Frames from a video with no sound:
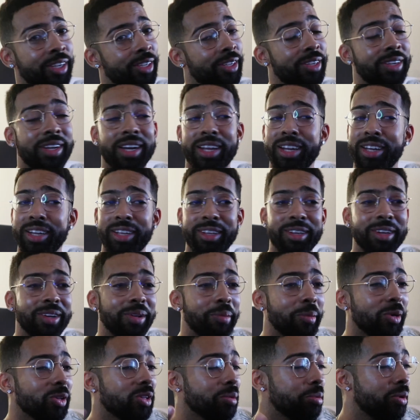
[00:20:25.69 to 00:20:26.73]
you know,
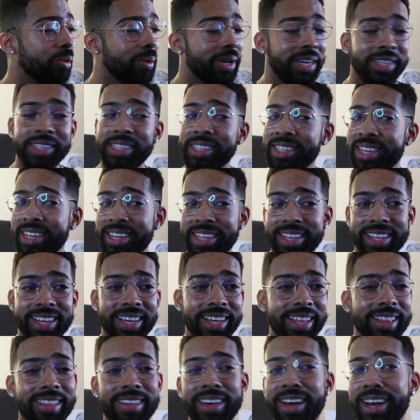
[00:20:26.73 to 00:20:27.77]
multiple ways to skin a
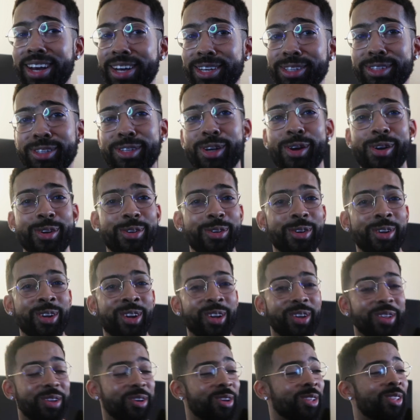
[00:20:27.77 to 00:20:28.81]
chicken, child. So, you
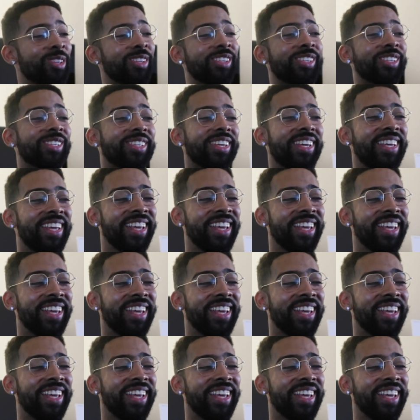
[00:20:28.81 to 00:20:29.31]
know, there's just,